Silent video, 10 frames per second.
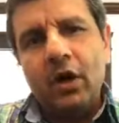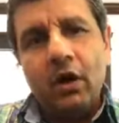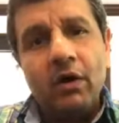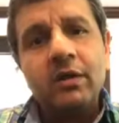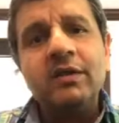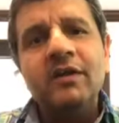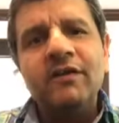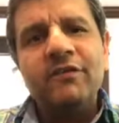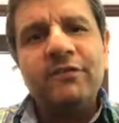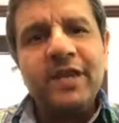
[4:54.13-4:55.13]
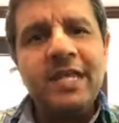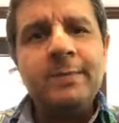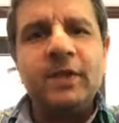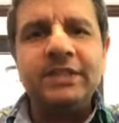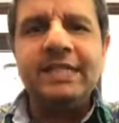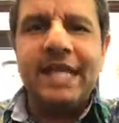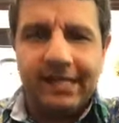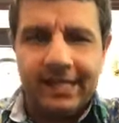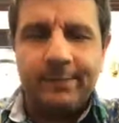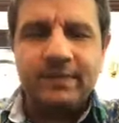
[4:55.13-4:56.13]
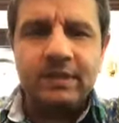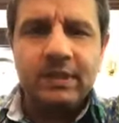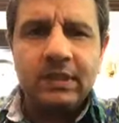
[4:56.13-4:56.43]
or free body diagrams.